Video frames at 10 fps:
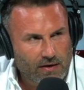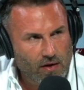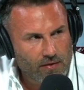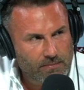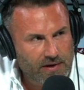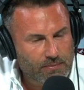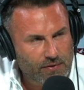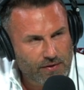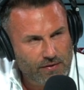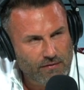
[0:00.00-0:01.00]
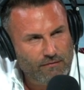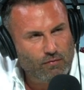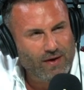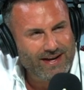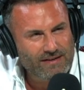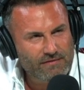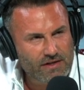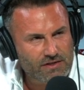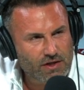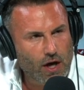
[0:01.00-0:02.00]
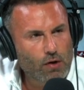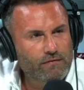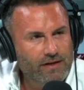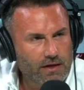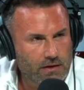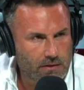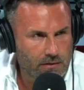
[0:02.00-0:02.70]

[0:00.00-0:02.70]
all the people that are afraid of this COVID?